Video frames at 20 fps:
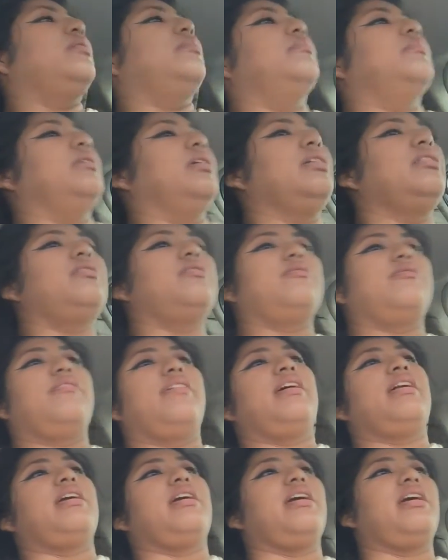a month
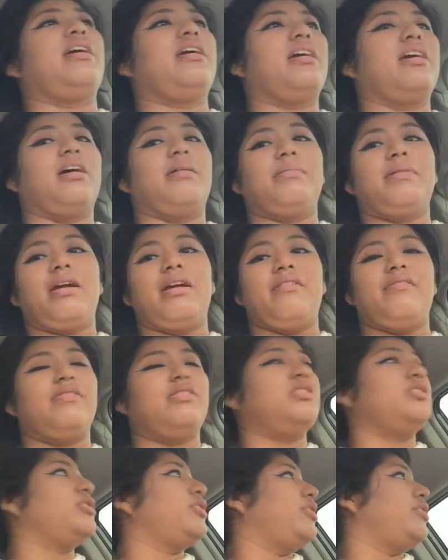already. I'm not
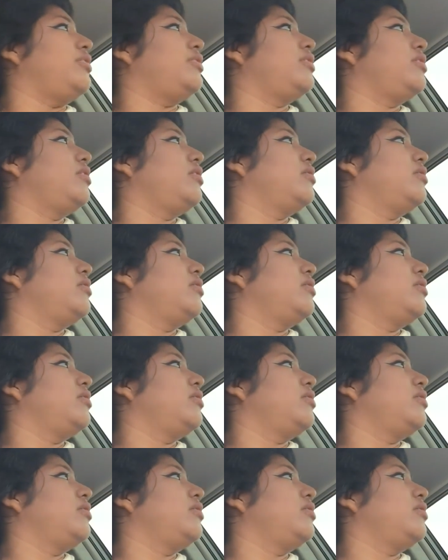even sure.